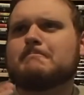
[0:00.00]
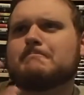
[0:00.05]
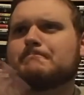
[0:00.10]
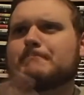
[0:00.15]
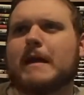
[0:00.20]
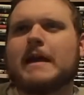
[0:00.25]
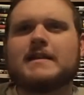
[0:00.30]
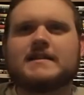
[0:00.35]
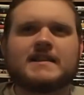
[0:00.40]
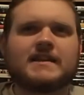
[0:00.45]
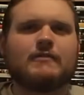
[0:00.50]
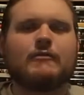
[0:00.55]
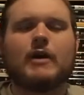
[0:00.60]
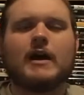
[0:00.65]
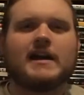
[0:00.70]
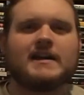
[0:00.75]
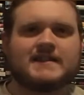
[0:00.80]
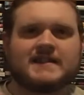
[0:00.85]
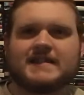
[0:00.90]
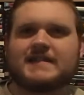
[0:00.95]

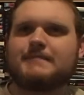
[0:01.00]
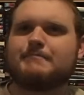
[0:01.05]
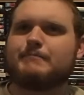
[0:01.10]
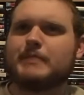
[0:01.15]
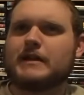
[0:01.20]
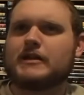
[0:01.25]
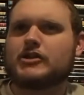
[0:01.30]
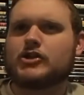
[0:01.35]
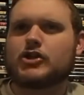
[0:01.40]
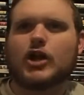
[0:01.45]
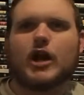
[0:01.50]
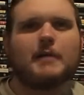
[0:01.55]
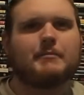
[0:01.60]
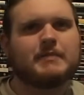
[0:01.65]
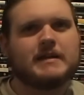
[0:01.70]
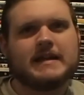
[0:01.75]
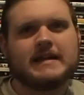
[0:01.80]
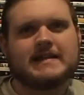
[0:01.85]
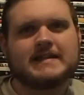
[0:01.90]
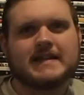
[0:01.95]
pacing-wise, it's a bit
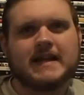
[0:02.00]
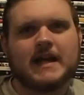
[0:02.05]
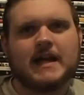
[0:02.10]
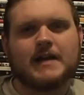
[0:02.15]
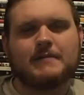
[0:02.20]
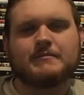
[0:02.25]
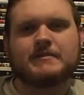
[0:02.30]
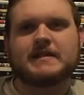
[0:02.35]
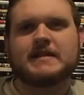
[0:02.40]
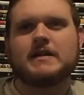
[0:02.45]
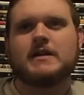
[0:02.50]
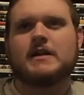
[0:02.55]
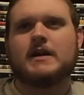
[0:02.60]
choppy at times.